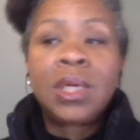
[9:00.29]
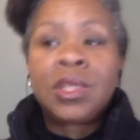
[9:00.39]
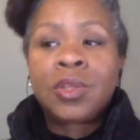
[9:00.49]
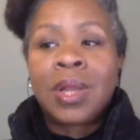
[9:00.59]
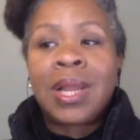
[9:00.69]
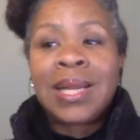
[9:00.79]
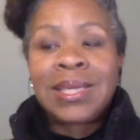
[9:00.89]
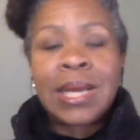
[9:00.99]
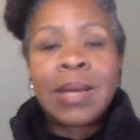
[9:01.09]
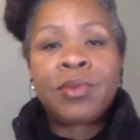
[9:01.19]
So a lot of
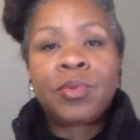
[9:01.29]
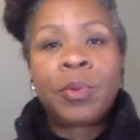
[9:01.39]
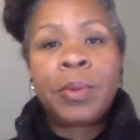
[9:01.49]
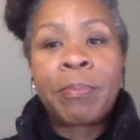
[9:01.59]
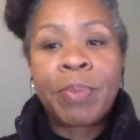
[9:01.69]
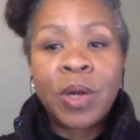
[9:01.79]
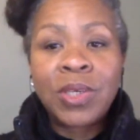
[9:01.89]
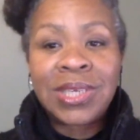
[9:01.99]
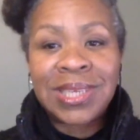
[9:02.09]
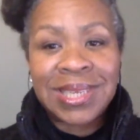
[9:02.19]
times when we
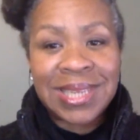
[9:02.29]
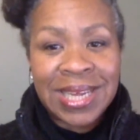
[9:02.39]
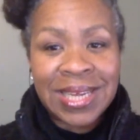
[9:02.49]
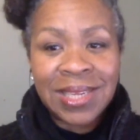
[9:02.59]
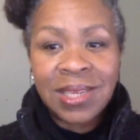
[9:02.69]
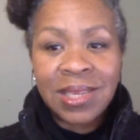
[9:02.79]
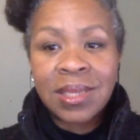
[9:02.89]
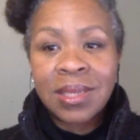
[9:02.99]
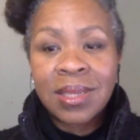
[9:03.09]
purchase things,